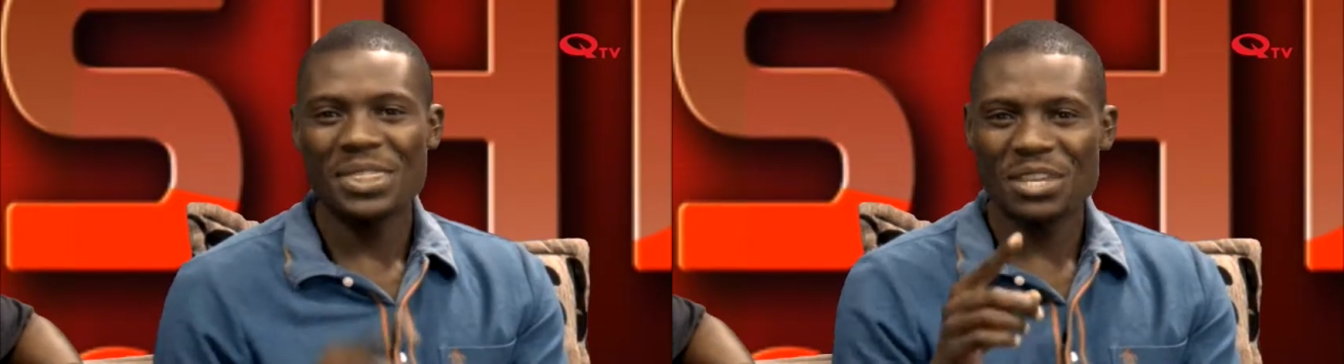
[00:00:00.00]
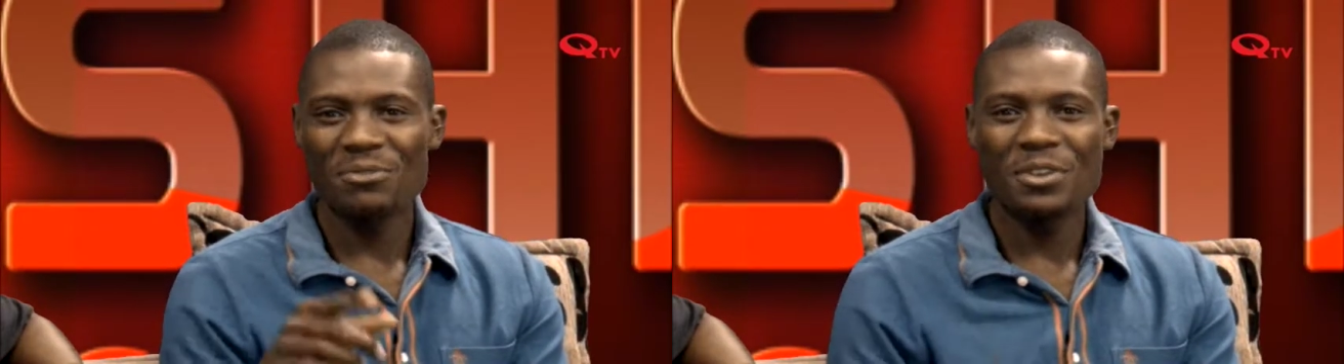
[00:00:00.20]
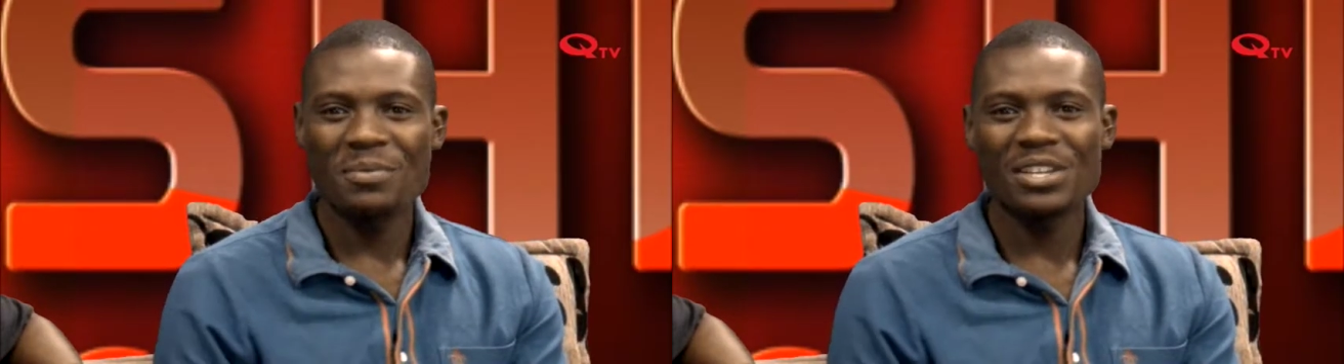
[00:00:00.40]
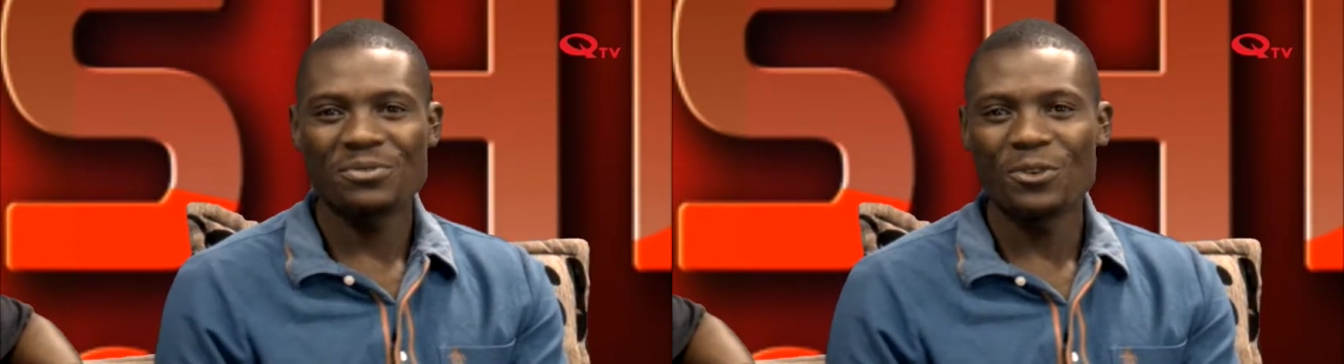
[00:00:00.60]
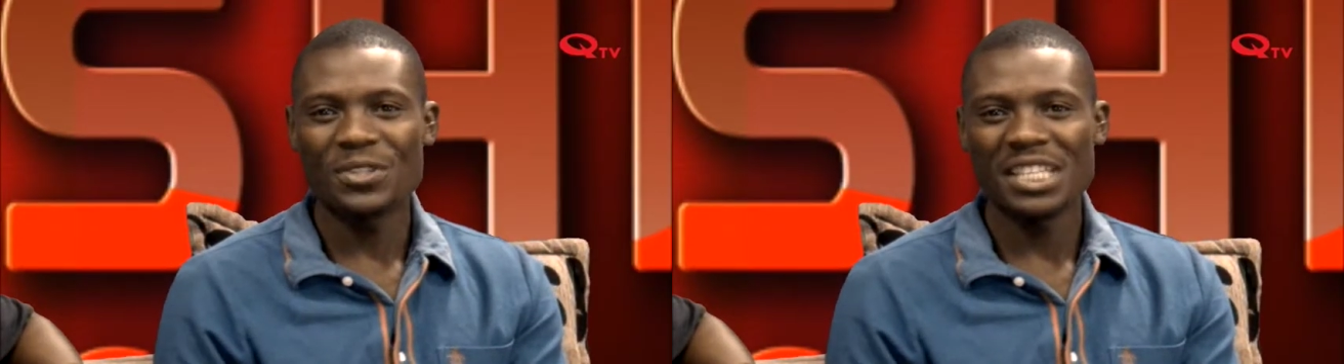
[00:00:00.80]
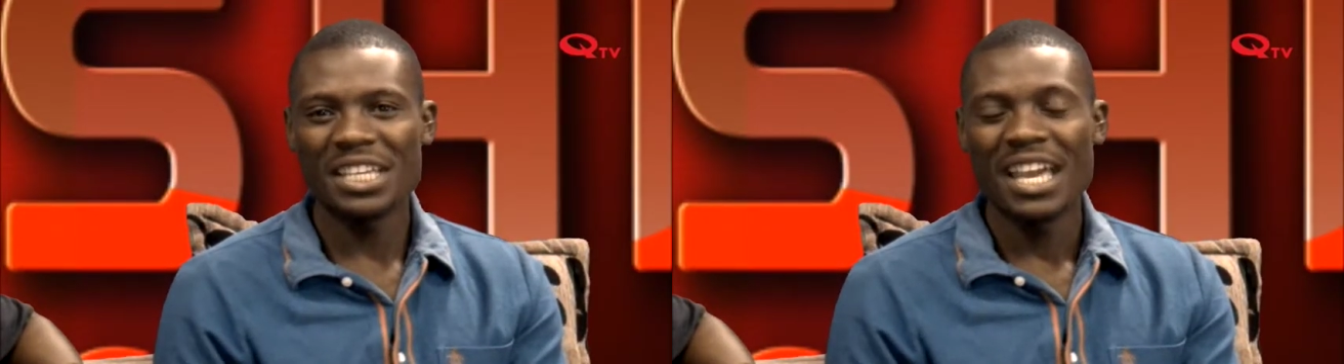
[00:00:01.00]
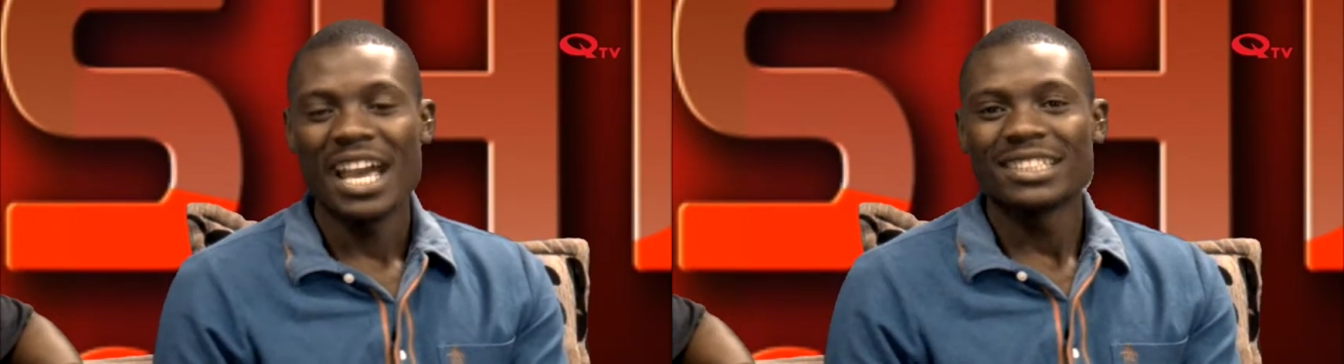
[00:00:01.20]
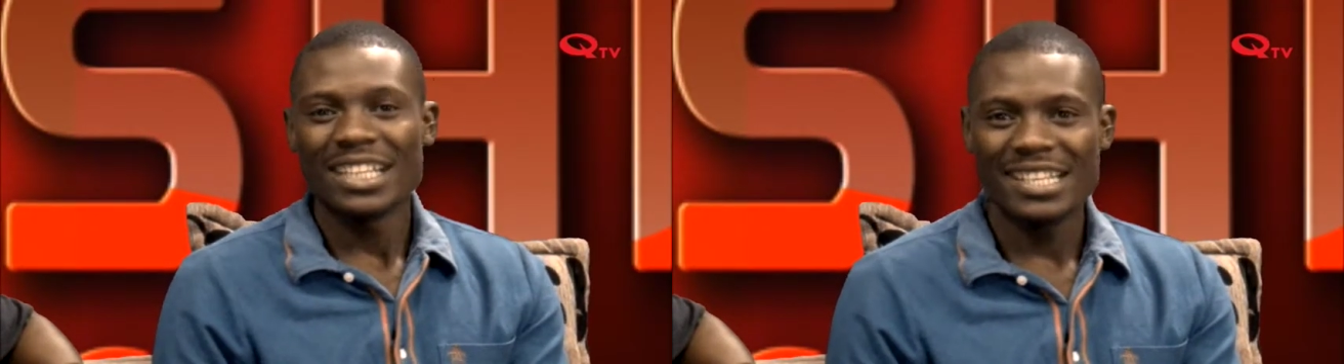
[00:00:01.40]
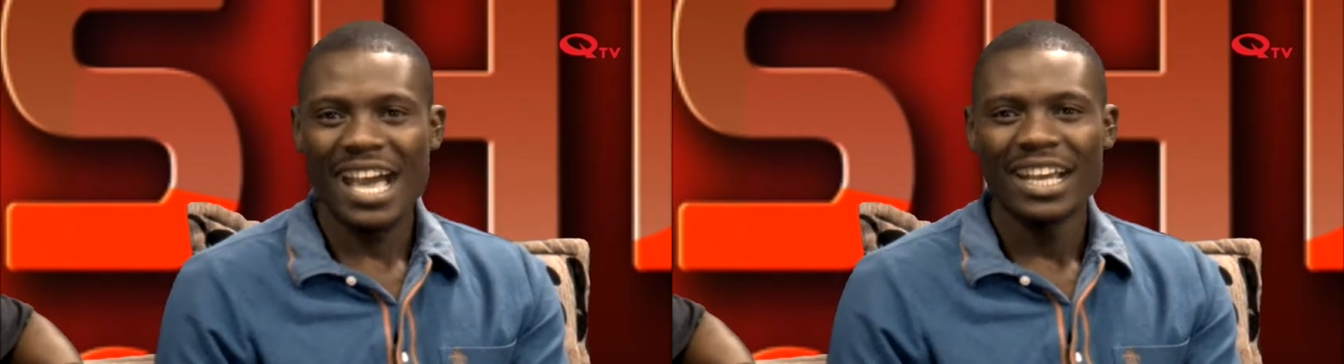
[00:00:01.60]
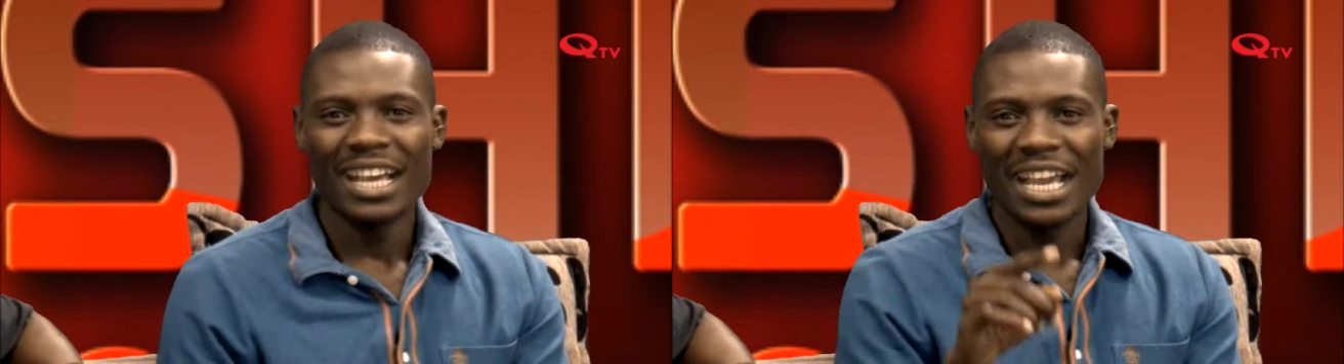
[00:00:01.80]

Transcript: Thank you very much for watching. Ta-ta.